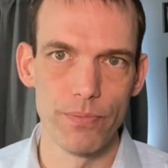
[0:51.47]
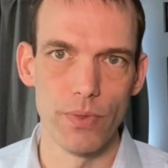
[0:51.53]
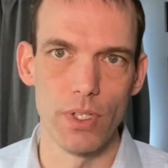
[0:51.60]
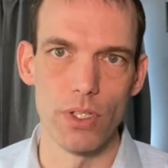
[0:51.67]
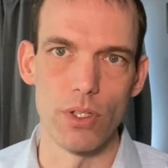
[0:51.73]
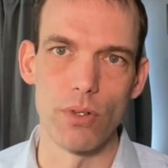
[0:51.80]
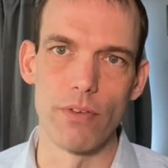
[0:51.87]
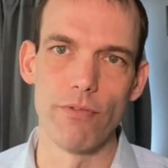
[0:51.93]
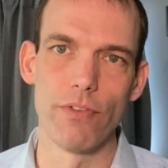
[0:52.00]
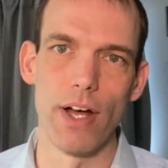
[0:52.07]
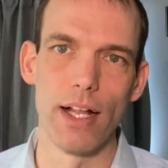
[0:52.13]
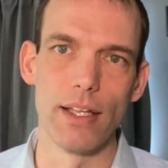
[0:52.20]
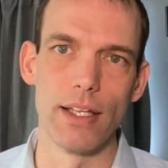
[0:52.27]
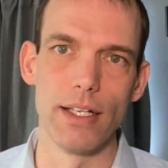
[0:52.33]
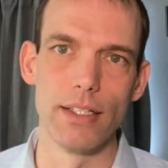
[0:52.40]
you can
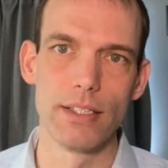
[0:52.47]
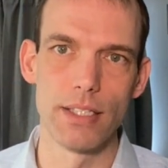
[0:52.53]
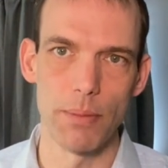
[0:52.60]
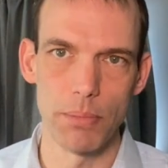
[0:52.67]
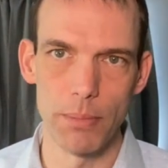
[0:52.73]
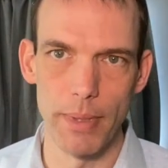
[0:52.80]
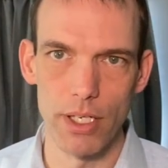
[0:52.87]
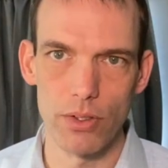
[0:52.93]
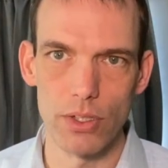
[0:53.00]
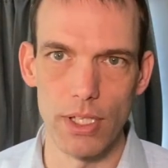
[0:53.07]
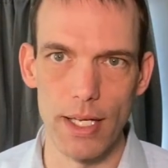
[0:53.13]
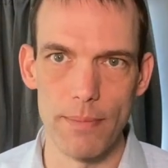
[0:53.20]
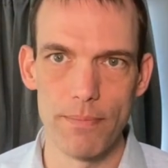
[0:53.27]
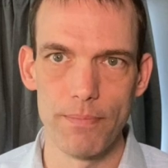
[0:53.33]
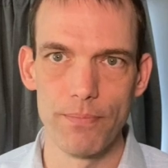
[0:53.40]
file a supplemental
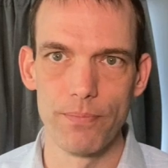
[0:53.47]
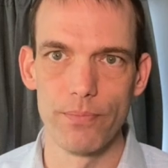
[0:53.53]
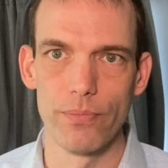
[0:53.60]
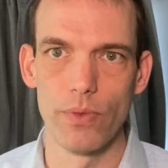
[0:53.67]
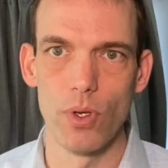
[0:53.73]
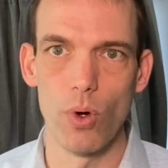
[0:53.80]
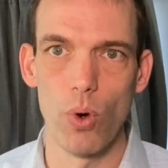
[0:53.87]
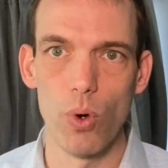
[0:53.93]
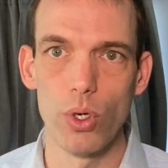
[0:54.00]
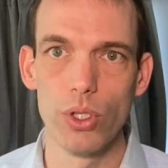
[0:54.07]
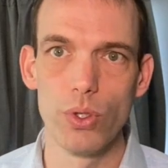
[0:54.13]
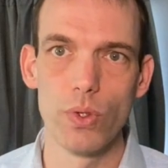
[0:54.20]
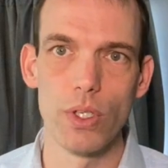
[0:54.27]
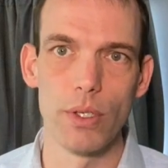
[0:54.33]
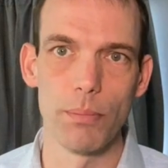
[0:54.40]
claim, or
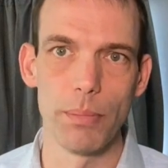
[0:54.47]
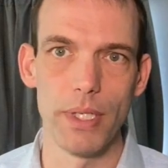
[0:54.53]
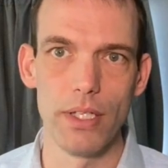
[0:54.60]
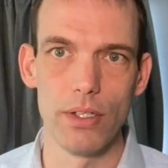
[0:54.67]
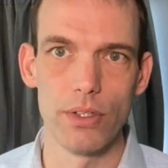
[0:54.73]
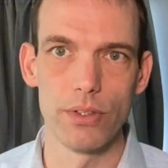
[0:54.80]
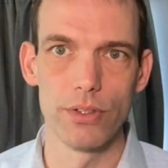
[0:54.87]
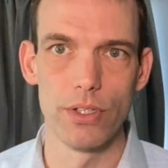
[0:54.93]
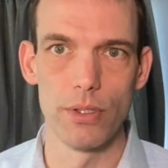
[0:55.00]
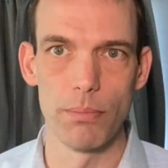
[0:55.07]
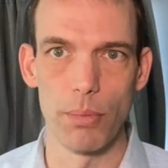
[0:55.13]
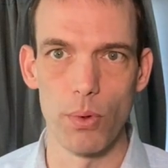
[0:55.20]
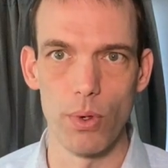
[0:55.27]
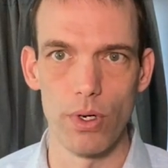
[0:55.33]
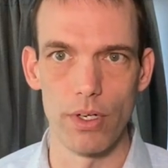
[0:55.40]
you can appeal to the
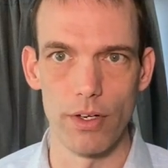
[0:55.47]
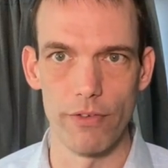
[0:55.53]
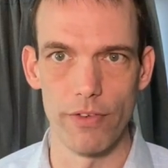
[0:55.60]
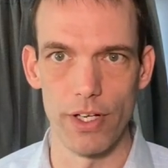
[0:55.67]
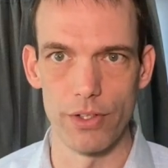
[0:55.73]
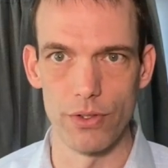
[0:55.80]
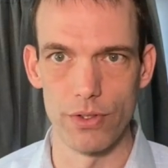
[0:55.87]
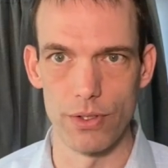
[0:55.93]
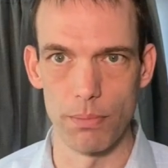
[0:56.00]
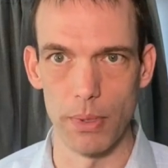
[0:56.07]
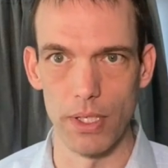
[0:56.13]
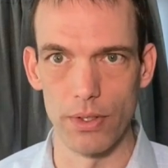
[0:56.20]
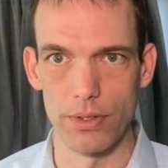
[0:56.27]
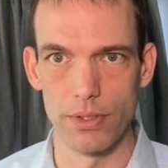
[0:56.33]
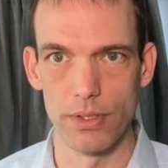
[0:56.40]
Board of Veterans'
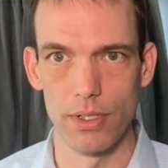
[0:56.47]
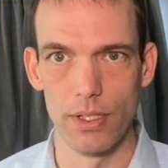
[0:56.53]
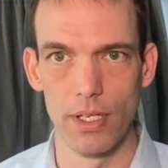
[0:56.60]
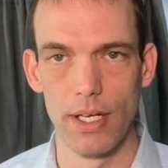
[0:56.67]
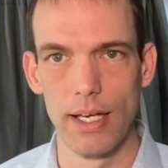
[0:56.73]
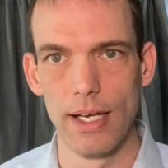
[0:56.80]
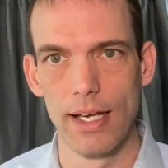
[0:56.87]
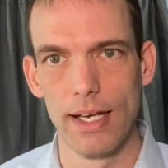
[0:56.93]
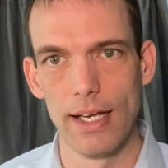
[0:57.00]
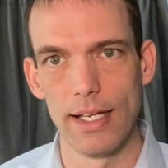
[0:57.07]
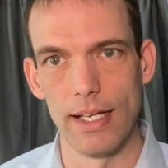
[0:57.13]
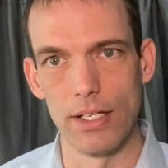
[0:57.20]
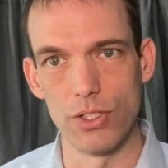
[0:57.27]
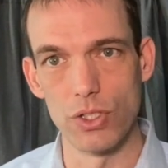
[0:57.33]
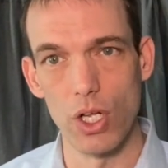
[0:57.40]
Appeals.
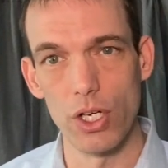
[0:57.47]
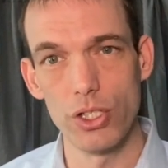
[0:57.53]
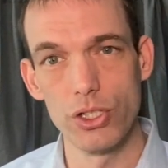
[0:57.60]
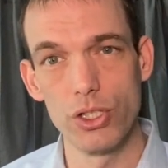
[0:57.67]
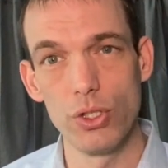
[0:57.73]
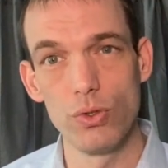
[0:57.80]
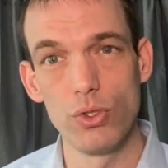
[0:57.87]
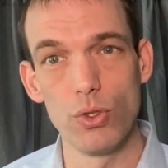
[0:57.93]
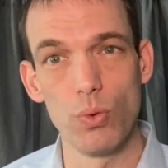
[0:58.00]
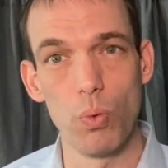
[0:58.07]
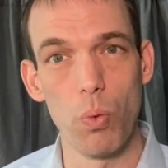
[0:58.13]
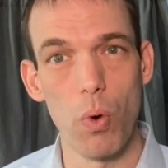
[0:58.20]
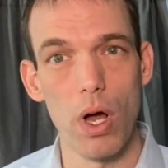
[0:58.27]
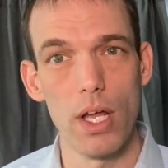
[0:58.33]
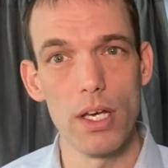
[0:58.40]
And as long as you do
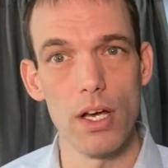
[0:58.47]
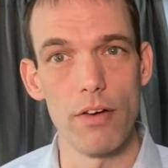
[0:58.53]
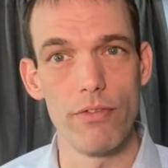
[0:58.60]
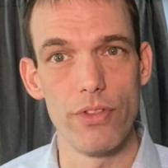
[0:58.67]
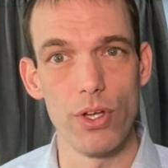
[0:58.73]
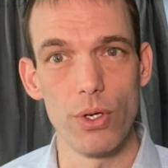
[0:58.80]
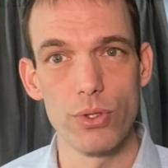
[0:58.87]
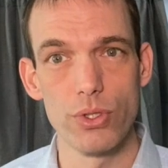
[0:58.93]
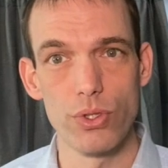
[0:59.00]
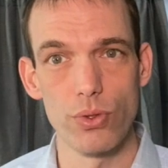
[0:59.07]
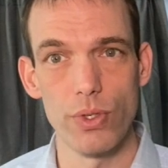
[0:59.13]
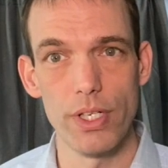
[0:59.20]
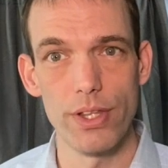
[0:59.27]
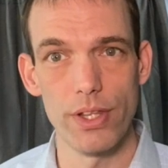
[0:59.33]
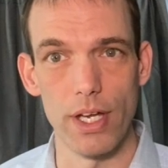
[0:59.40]
one of those
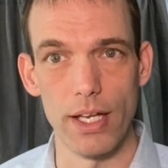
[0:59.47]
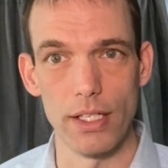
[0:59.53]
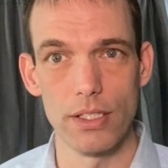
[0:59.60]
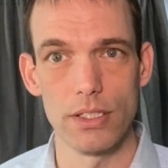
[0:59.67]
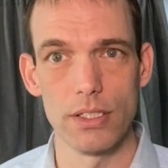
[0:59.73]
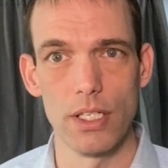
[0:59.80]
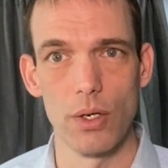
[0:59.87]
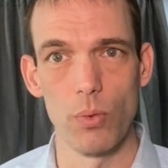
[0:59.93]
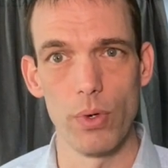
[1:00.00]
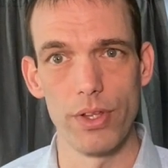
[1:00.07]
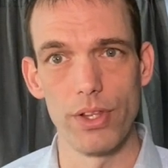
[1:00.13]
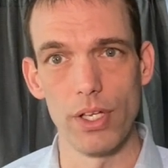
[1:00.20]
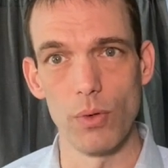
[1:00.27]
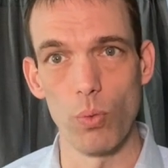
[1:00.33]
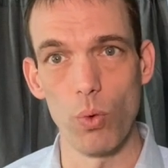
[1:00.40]
three things
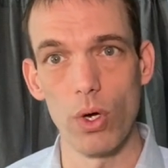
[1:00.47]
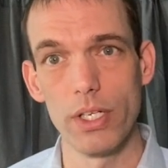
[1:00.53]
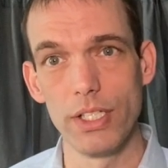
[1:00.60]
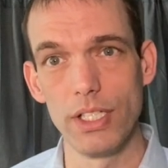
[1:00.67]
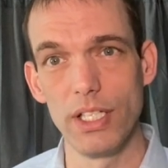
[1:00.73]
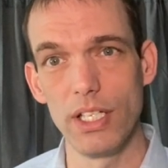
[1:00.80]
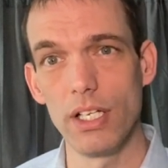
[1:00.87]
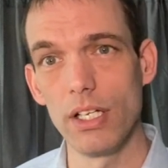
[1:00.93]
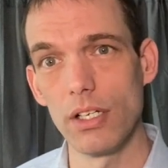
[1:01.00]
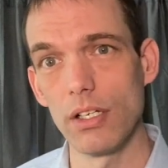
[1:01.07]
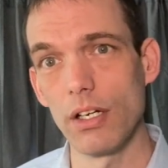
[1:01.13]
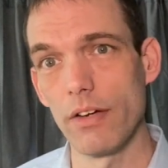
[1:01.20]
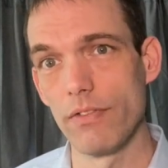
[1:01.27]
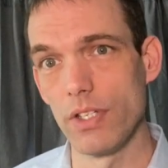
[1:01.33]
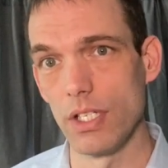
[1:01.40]
within 1 year
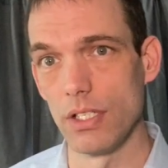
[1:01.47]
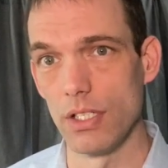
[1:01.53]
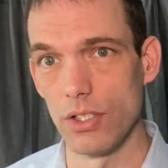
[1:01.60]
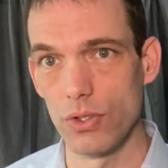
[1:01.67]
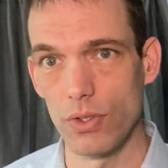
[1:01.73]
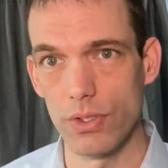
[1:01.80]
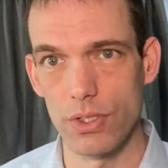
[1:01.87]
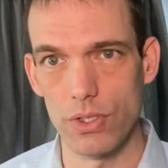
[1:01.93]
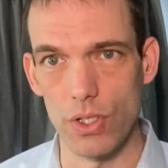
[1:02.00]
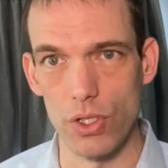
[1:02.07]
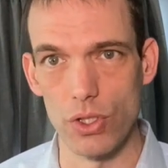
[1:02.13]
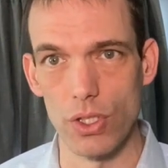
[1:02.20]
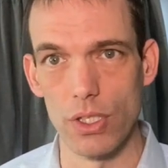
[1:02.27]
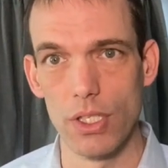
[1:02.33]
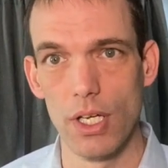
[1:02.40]
of the initial
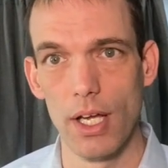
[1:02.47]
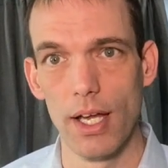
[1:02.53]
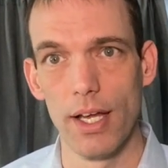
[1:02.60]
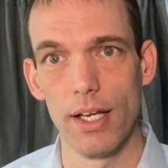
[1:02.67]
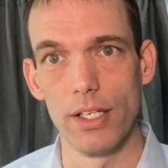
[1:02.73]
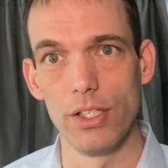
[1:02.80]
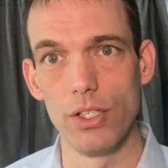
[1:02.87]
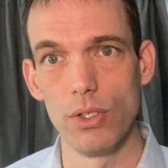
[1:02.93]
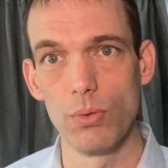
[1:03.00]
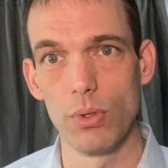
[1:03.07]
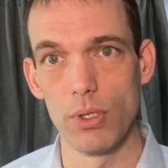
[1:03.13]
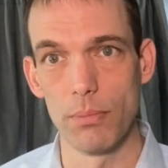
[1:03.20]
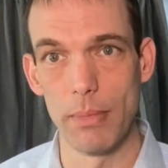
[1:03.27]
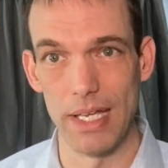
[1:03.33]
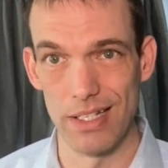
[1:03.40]
decision, you
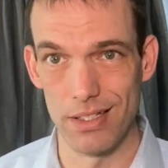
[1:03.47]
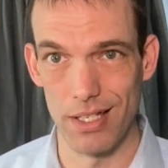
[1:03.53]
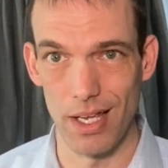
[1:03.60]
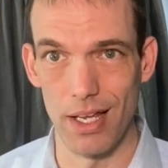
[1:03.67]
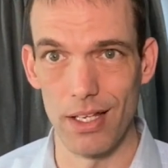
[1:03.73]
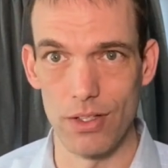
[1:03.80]
will maintain